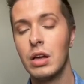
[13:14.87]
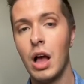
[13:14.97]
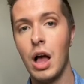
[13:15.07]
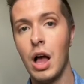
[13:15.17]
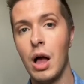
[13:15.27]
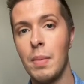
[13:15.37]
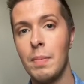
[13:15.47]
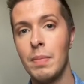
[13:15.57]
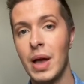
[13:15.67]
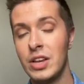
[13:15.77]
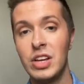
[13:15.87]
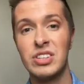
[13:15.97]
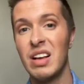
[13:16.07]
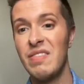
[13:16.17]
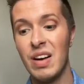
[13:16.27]
And yeah,
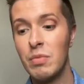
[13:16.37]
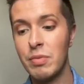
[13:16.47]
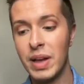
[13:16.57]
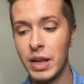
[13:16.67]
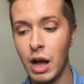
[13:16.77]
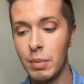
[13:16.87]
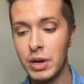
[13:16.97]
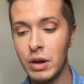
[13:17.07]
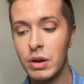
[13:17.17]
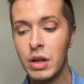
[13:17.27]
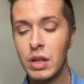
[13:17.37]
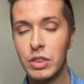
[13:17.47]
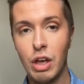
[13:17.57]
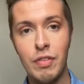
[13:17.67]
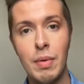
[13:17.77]
just have fun with makeup. You know,
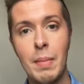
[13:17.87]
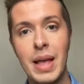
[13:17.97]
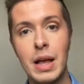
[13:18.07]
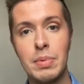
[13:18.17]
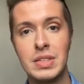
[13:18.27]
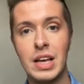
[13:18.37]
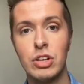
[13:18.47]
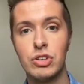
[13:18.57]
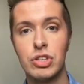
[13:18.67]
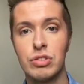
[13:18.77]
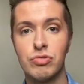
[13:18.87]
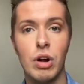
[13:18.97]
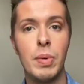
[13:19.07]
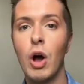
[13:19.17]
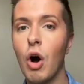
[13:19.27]
the good thing about makeup is that you can just
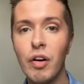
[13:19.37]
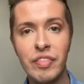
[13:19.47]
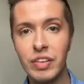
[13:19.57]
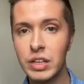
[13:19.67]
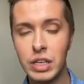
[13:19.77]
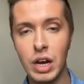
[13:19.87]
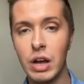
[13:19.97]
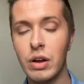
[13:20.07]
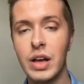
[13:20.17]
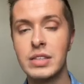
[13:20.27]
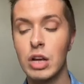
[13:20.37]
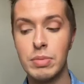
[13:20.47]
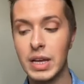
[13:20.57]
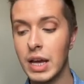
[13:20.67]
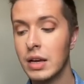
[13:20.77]
rub it off, you know, like it's no
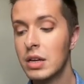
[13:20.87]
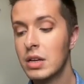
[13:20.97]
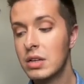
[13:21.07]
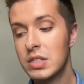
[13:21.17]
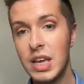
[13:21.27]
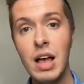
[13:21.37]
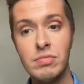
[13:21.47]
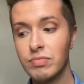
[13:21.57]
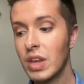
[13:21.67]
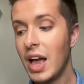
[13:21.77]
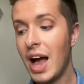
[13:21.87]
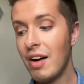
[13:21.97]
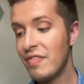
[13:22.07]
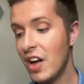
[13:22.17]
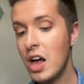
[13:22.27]
biggie. So yeah,
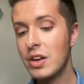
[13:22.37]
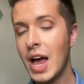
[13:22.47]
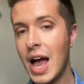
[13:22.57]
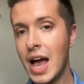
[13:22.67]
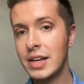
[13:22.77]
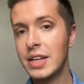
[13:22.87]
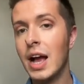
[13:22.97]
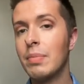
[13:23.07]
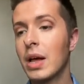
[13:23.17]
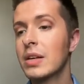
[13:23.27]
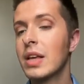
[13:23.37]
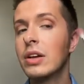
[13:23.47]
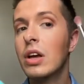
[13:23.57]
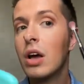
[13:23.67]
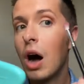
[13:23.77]
have fun. And yeah, like I
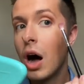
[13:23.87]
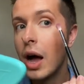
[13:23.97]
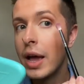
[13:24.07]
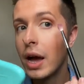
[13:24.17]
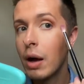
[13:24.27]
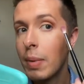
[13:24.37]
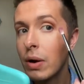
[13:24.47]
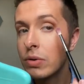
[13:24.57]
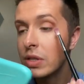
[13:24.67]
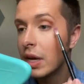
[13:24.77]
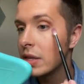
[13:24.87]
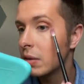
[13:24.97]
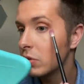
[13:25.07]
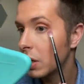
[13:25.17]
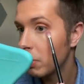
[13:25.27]
said, back onto this, I'm
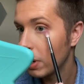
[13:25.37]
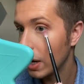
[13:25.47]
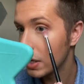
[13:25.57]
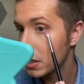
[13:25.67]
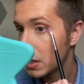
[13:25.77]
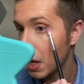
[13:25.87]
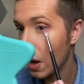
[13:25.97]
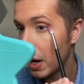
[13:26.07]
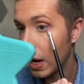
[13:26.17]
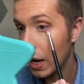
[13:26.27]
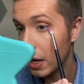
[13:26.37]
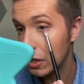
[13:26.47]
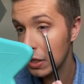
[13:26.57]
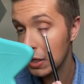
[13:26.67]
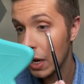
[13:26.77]
just going to bring it slightly
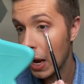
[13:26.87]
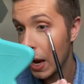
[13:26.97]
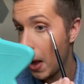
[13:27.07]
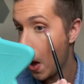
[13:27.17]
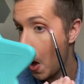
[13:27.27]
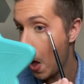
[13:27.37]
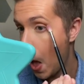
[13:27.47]
just here.